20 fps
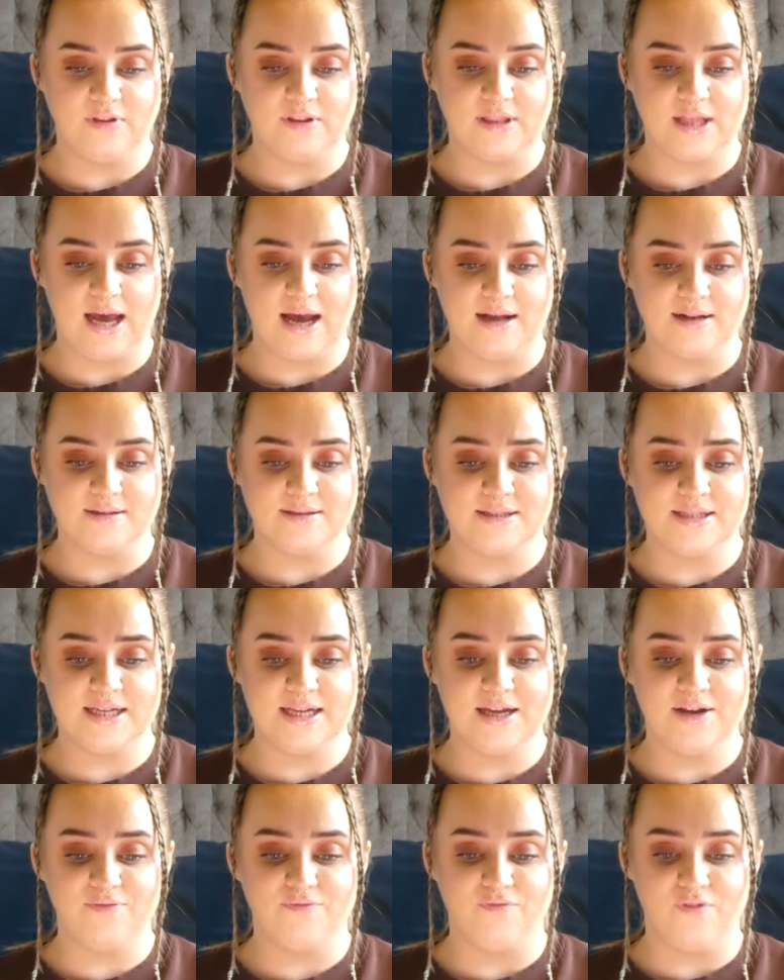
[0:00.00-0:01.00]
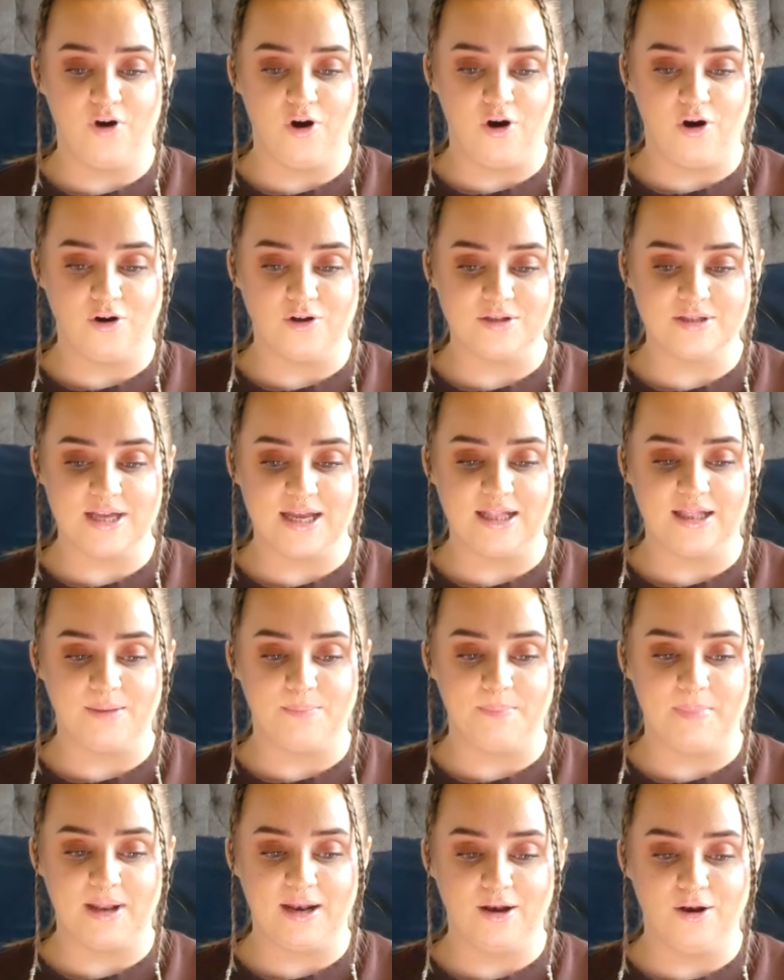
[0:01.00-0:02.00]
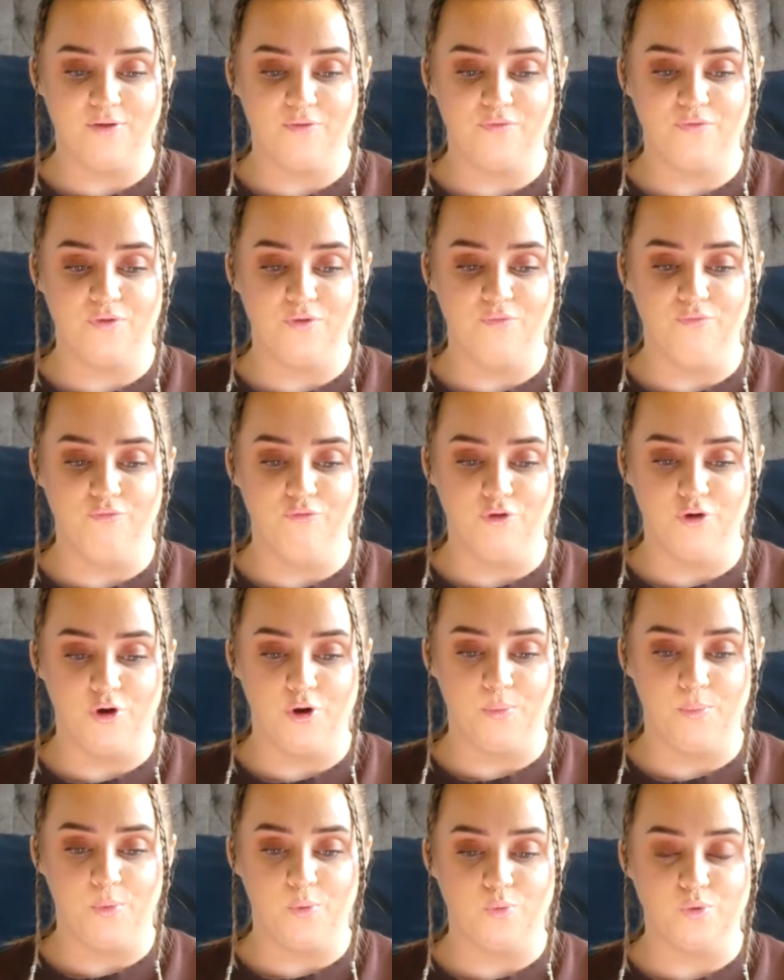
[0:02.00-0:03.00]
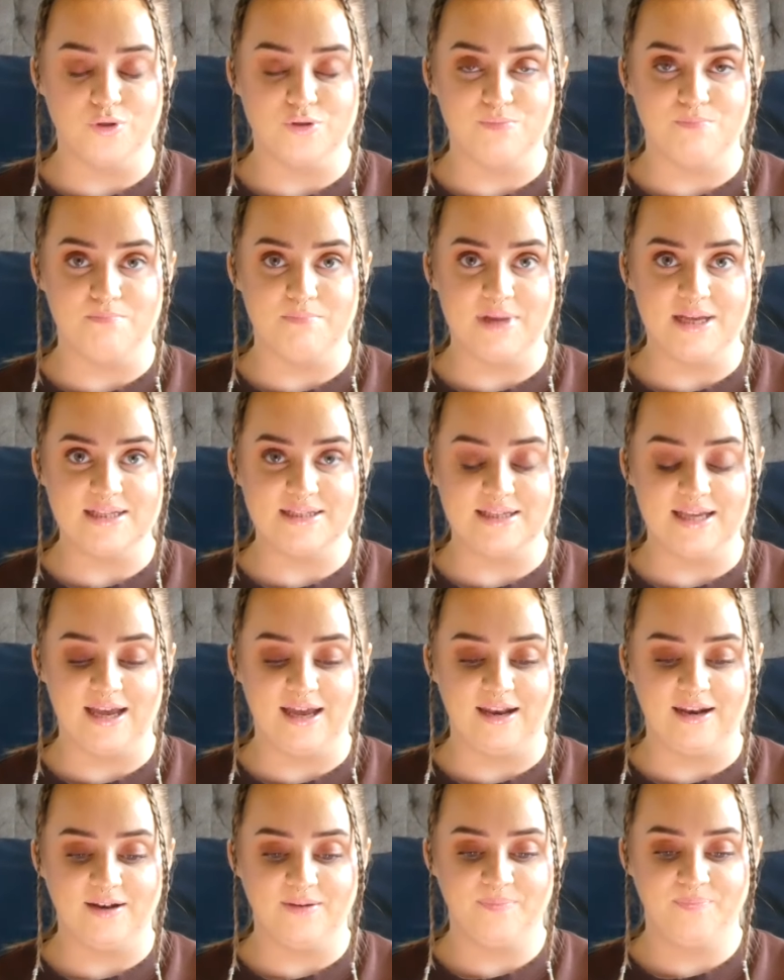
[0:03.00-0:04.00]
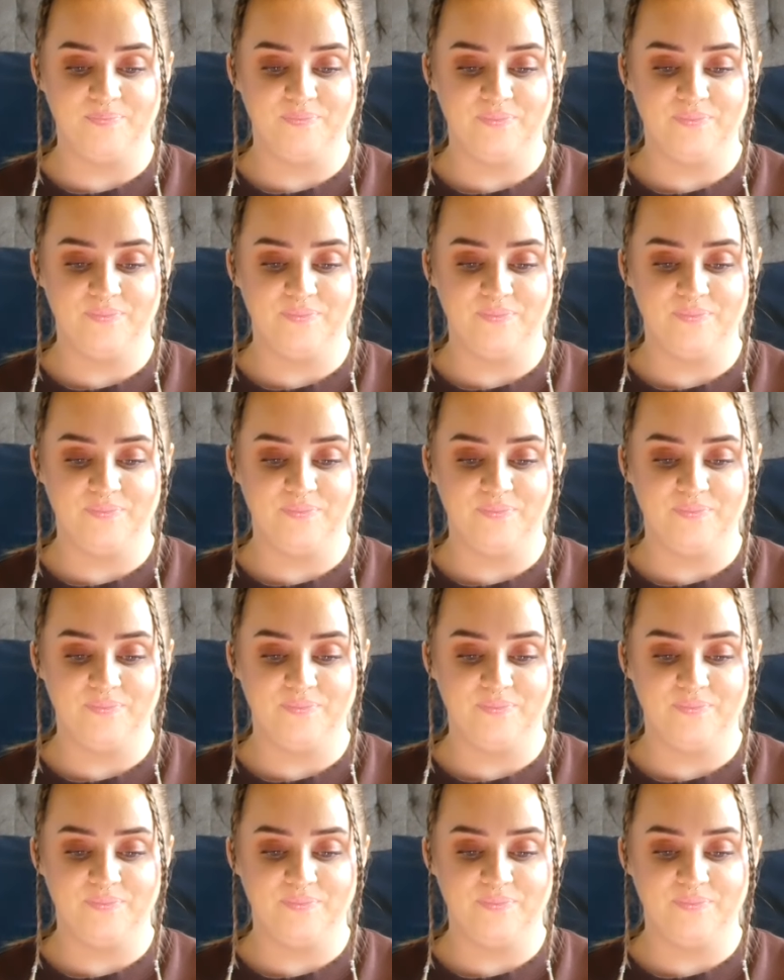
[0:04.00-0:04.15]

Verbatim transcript: that the antique vase in the middle of the room was missing.